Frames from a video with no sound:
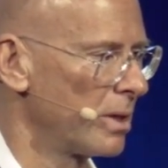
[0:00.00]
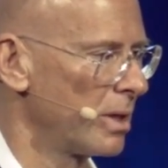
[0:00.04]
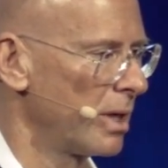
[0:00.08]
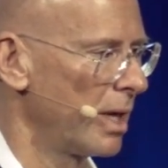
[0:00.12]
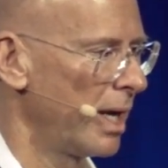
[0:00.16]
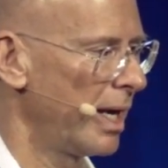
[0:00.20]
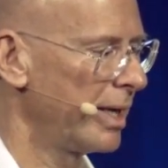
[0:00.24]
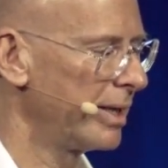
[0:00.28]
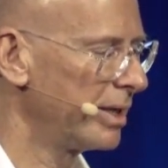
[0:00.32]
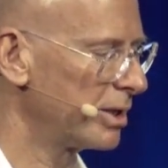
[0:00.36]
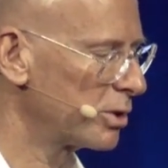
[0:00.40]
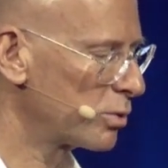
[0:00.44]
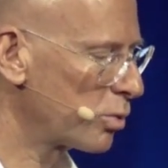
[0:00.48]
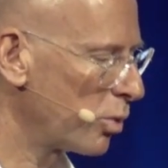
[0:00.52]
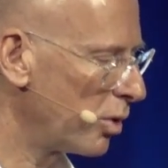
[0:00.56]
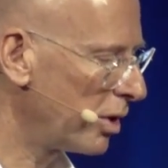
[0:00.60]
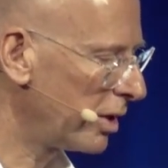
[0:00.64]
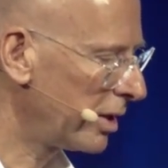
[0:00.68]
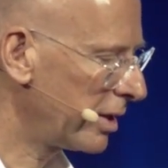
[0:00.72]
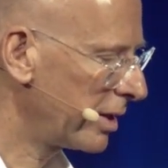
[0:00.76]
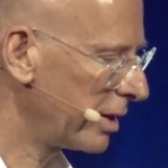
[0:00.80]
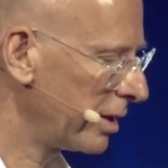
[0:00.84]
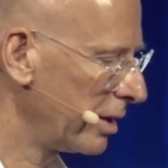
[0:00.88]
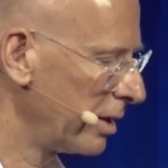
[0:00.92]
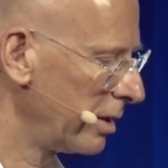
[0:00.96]
And is
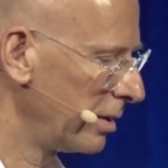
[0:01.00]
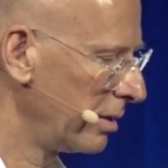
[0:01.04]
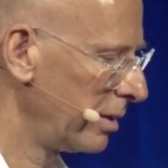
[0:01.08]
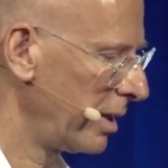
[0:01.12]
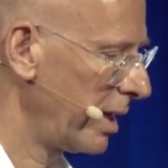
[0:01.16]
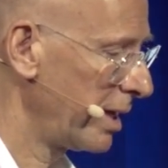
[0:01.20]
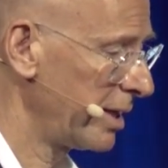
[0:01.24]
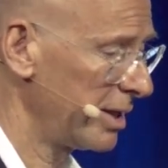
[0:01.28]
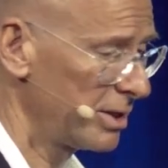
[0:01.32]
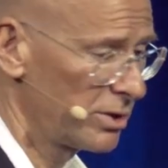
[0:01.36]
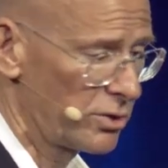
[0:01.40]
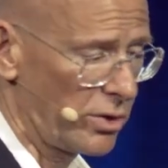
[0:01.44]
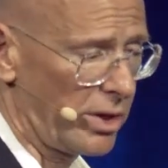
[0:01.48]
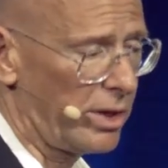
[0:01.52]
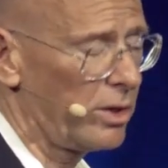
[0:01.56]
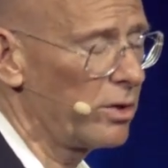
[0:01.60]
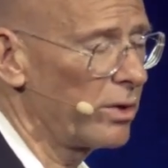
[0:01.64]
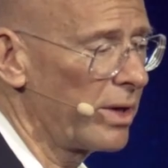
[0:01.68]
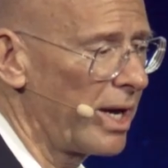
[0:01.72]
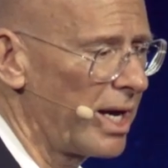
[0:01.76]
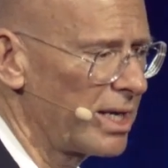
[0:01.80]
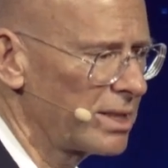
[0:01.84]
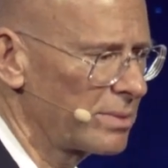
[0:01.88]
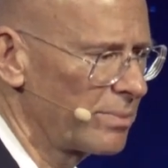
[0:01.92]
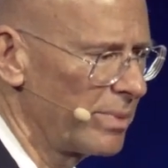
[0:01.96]
working and is
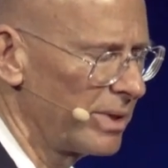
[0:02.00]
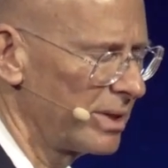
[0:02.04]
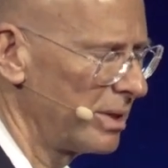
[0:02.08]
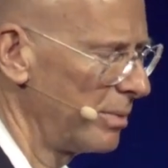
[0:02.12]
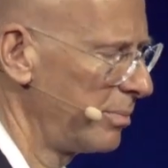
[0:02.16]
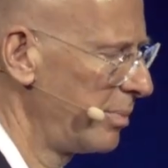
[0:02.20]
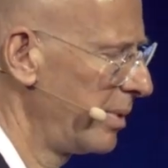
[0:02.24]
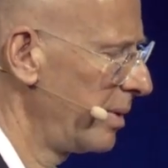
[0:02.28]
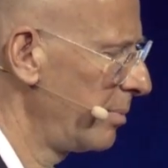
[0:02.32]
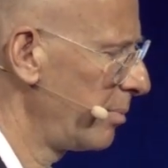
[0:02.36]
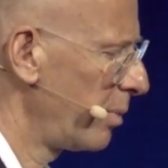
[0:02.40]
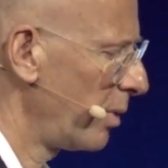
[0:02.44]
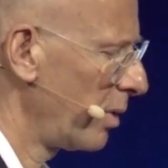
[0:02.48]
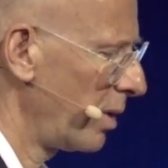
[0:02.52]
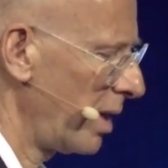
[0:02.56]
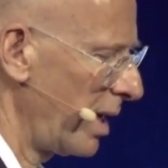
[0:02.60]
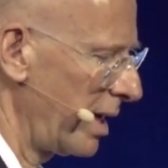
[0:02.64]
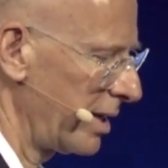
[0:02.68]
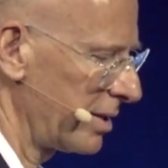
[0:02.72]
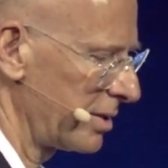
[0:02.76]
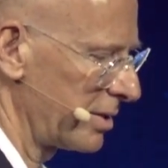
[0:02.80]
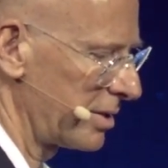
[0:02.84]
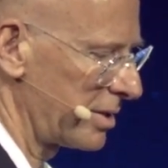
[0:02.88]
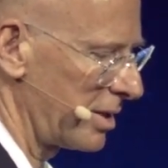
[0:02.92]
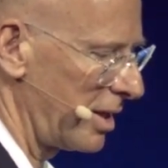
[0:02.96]
recognized by the people.
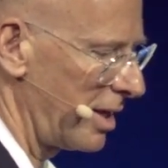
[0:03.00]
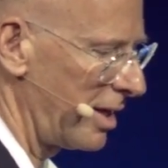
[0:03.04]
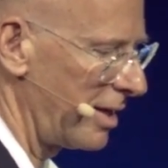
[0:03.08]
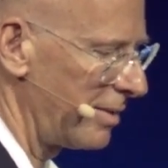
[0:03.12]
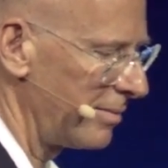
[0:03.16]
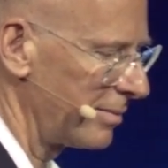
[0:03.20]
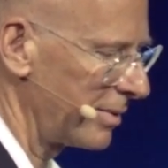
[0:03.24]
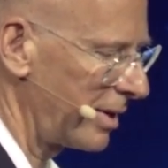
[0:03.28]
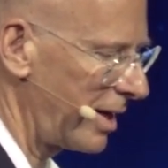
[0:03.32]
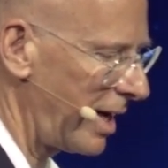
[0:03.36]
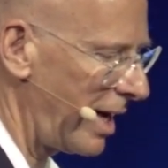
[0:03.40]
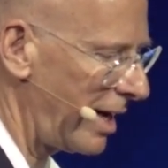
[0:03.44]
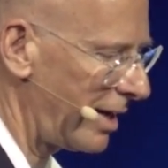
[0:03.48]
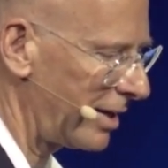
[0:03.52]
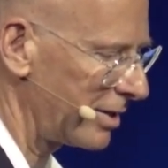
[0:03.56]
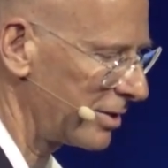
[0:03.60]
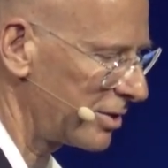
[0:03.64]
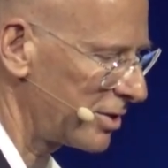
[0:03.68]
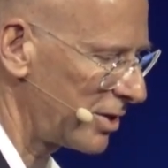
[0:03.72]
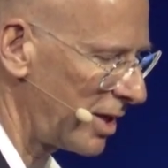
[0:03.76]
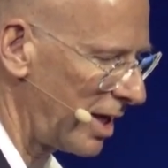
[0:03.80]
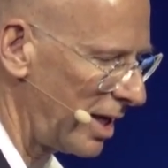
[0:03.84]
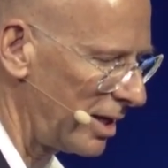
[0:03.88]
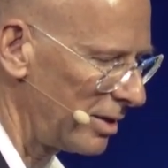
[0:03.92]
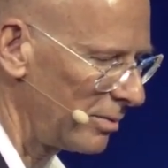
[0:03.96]
As Karen
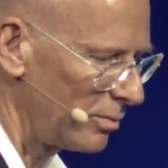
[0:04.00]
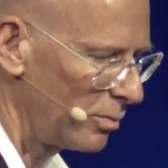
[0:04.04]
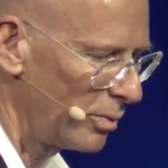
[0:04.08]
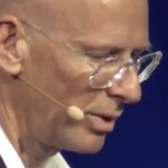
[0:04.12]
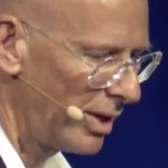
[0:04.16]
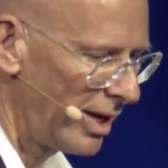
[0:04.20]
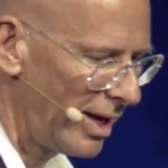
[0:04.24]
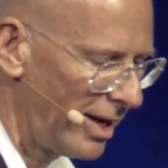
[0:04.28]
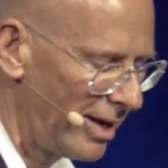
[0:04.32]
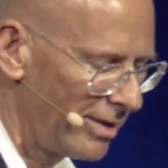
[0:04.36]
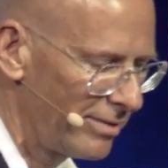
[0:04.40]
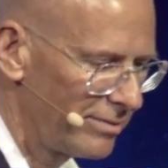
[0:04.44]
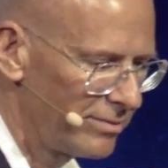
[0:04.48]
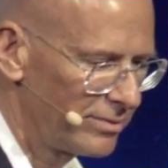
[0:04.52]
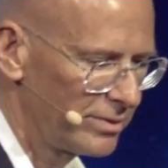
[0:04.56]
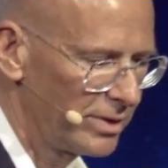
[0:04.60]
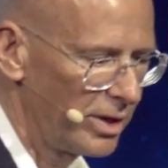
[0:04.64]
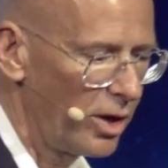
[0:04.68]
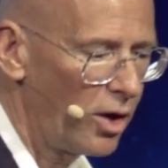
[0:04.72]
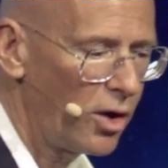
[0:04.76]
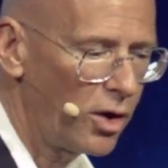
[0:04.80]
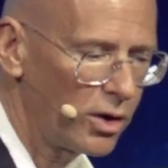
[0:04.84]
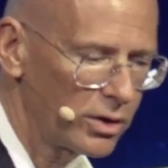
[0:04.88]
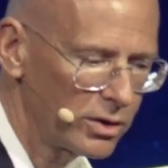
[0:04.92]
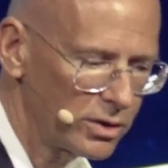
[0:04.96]
said, we have the
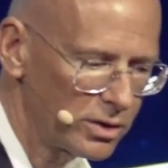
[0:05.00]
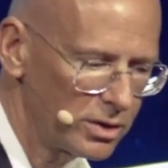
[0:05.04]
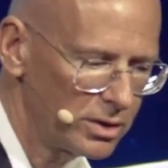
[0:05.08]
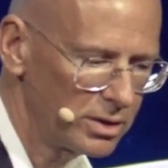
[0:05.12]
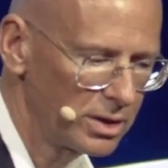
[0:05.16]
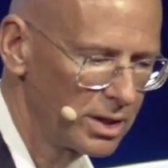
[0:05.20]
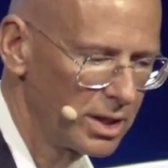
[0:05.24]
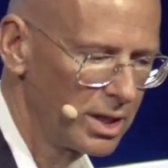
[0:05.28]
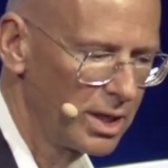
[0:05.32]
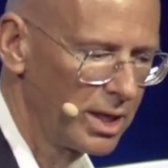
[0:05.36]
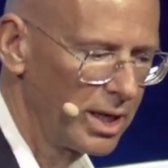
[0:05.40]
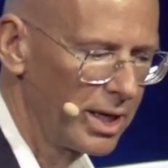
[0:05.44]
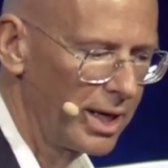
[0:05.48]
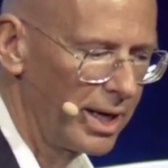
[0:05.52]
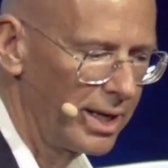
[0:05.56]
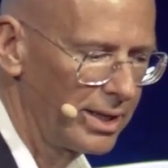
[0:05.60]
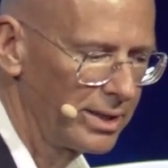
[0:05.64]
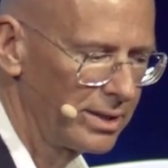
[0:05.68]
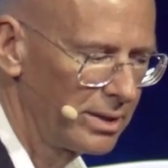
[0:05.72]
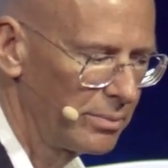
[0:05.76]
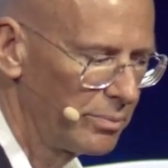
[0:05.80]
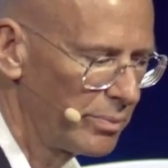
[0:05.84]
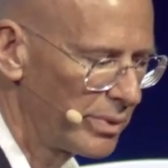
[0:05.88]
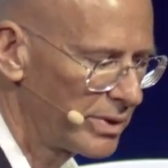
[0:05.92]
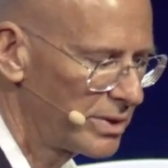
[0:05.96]
honor and
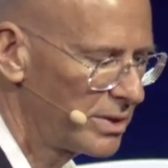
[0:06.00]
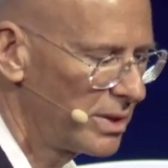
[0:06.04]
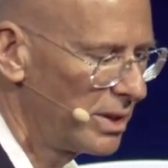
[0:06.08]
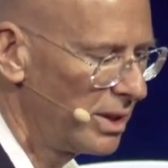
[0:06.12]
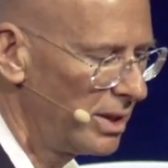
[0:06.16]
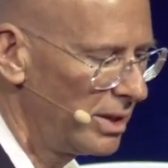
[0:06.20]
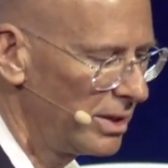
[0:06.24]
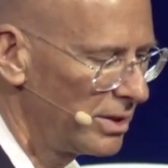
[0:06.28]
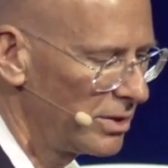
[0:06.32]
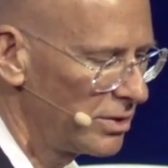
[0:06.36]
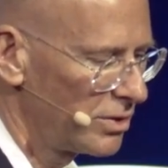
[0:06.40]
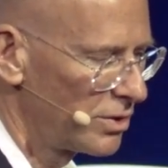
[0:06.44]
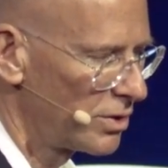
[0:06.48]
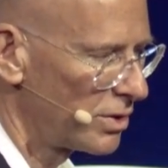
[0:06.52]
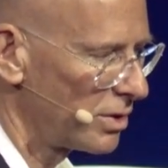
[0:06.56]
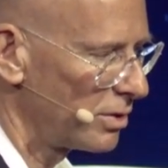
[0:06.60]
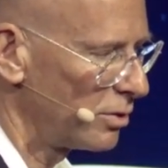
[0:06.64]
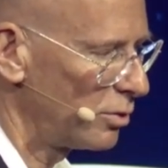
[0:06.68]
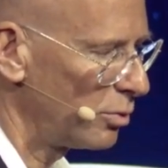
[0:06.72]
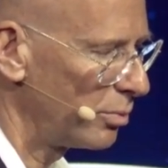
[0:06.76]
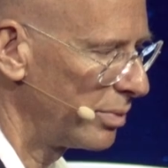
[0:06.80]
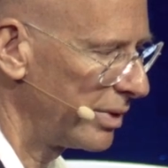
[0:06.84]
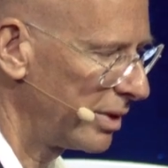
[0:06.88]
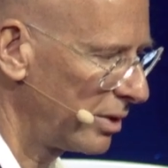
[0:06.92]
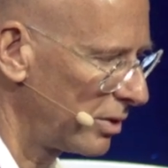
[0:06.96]
the prestige to
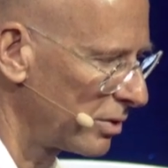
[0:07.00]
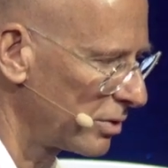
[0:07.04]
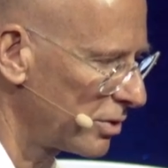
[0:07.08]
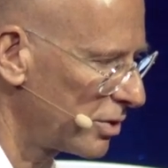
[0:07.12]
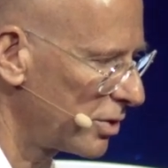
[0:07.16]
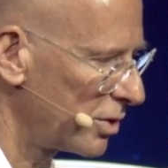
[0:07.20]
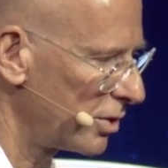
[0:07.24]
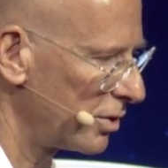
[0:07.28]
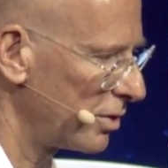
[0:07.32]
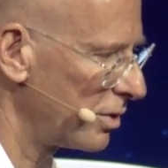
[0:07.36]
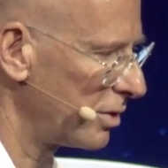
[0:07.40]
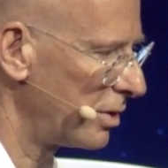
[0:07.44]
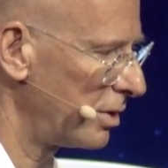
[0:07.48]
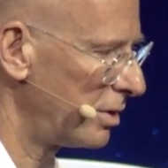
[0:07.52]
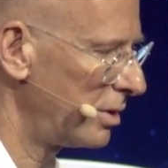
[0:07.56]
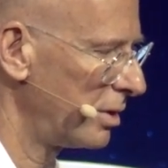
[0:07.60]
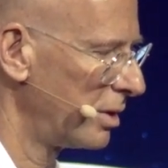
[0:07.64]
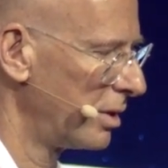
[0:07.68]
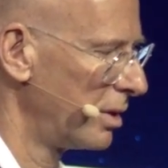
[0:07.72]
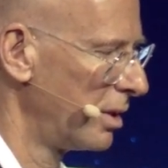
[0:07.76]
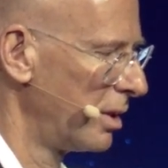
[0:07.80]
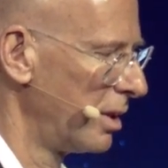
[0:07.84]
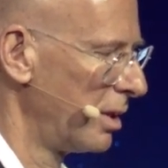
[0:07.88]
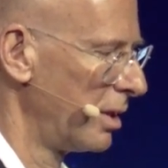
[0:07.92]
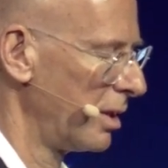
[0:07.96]
be considered
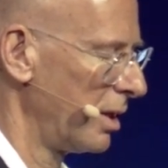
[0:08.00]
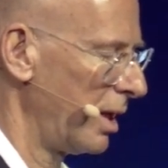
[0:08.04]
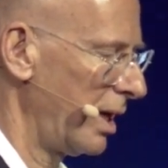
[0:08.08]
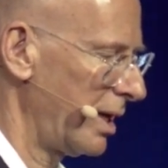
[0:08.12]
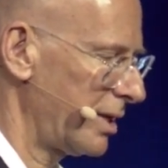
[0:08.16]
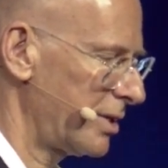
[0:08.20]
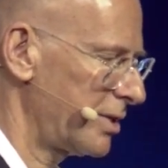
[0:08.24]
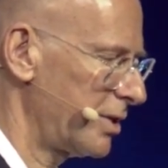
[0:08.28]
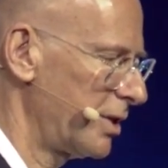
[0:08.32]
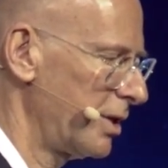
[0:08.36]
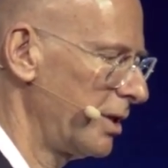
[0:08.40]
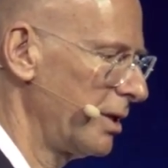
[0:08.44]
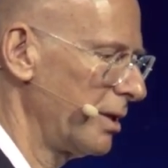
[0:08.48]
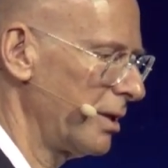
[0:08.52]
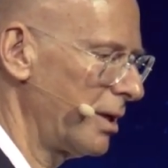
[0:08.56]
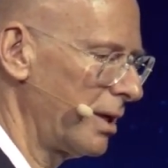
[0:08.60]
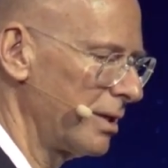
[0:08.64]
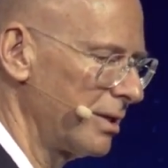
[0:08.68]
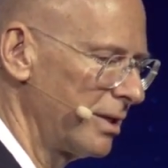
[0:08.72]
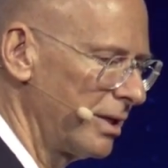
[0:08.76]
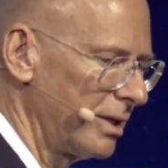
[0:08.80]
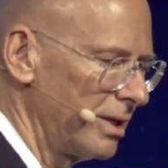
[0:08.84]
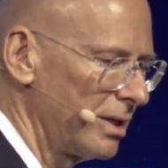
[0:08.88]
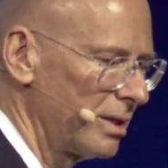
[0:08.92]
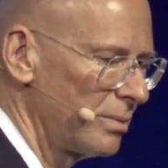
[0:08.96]
last year and
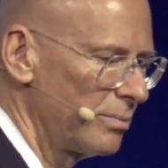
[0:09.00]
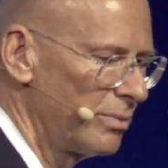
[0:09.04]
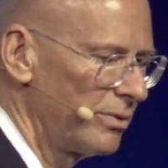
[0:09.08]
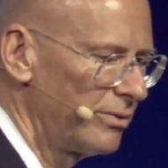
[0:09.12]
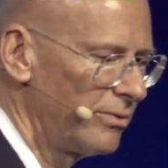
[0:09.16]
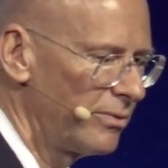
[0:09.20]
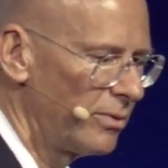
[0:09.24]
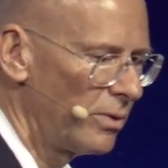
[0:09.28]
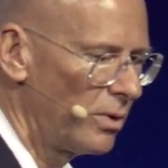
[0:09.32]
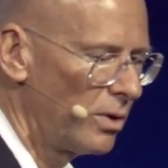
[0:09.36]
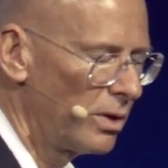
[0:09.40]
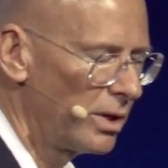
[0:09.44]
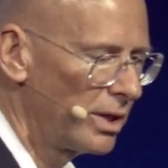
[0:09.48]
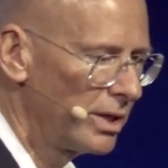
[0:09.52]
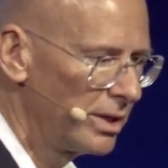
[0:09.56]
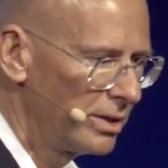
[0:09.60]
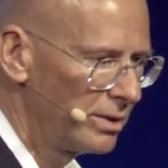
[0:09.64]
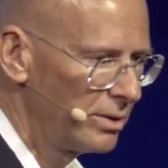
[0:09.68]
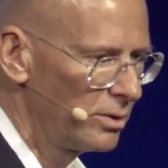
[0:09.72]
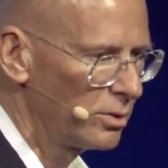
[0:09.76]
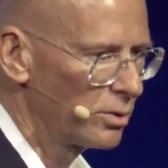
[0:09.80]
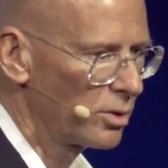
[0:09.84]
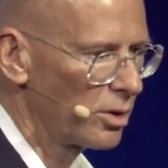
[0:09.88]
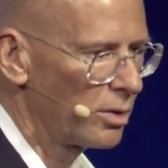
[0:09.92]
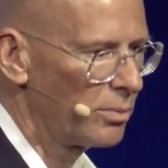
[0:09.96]
the year before in
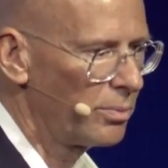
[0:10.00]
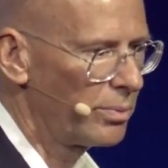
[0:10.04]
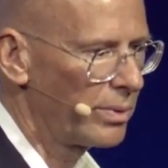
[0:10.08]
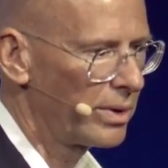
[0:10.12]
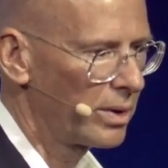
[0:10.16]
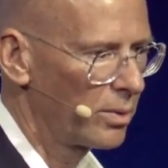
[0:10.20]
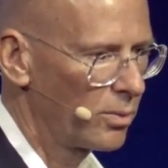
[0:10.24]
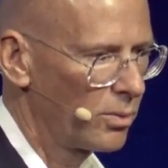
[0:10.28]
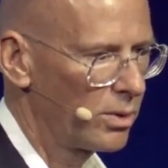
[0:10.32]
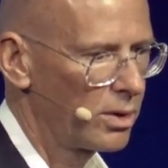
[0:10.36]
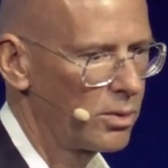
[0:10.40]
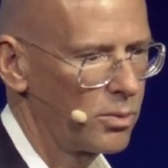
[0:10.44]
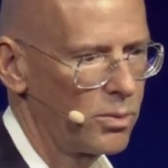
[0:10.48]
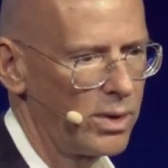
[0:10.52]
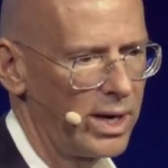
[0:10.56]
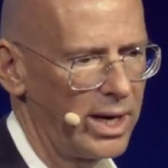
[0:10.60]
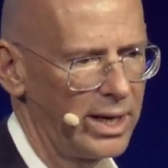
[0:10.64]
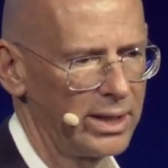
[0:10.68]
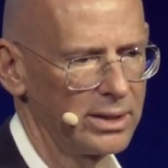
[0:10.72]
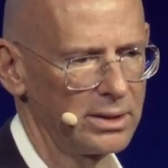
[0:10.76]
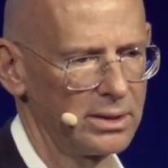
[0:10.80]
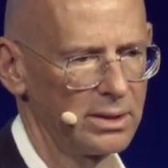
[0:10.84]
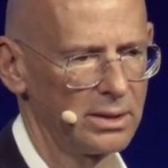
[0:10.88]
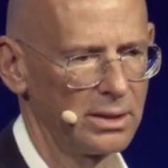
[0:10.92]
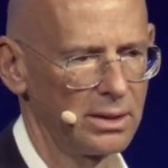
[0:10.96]
Europe and worldwide